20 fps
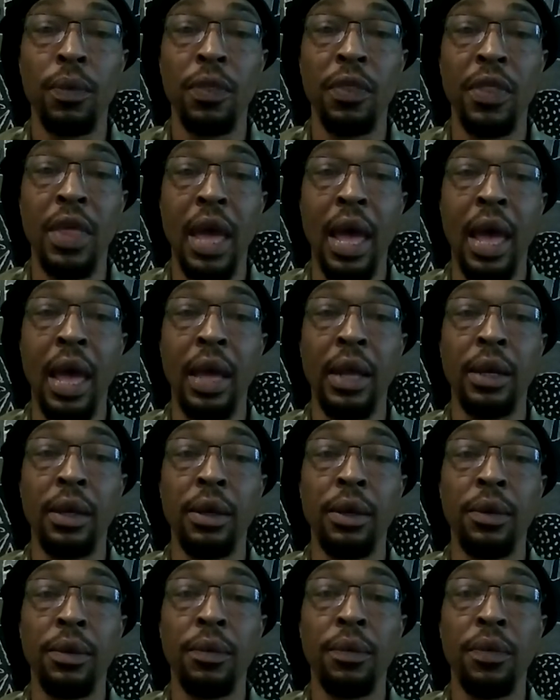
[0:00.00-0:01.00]
that
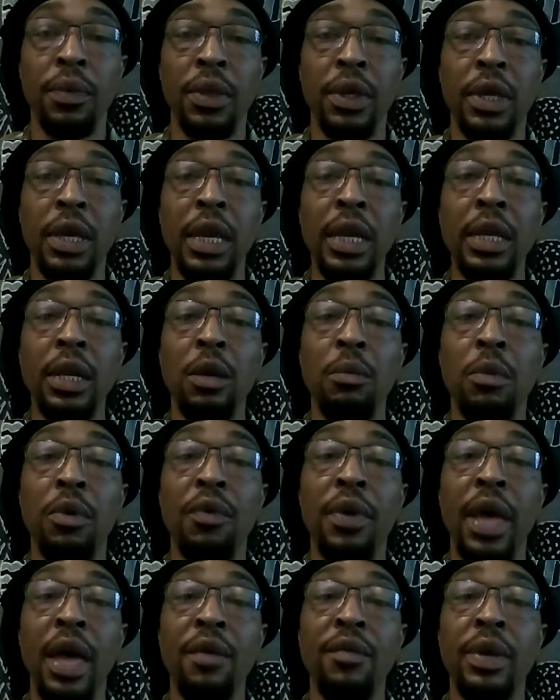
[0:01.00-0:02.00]
the kingdom of
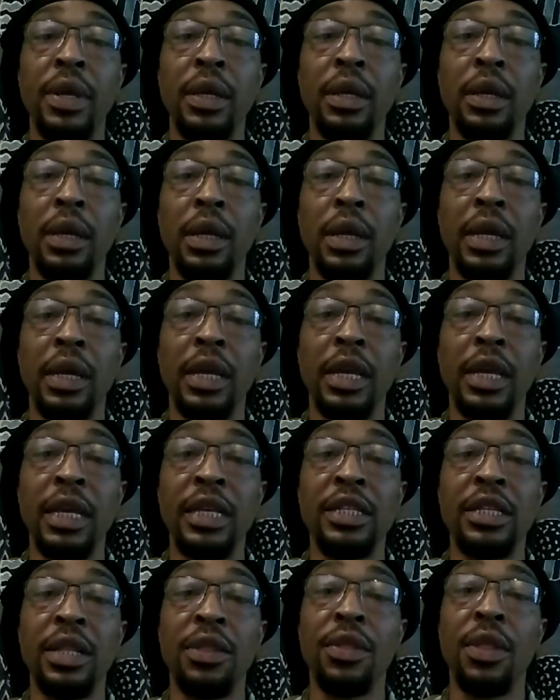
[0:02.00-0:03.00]
heaven
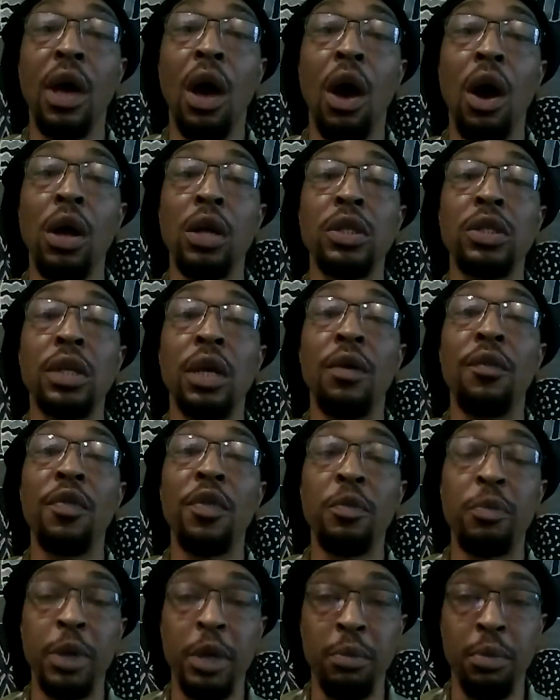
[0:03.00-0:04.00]
is in the hearts of the
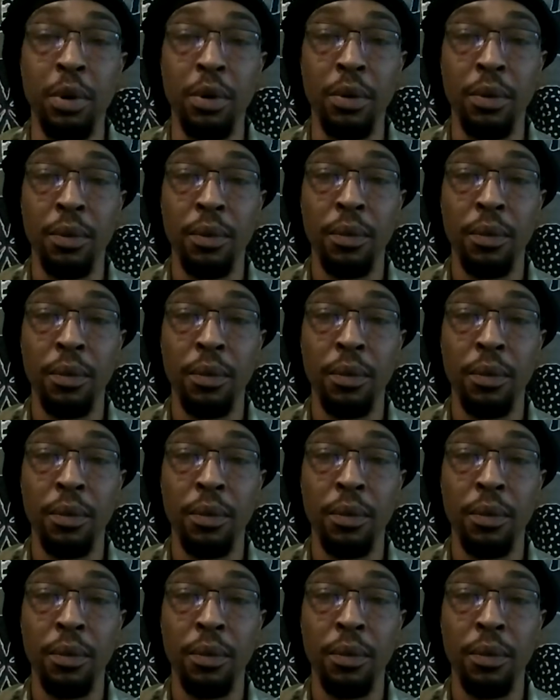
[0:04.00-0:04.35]
people.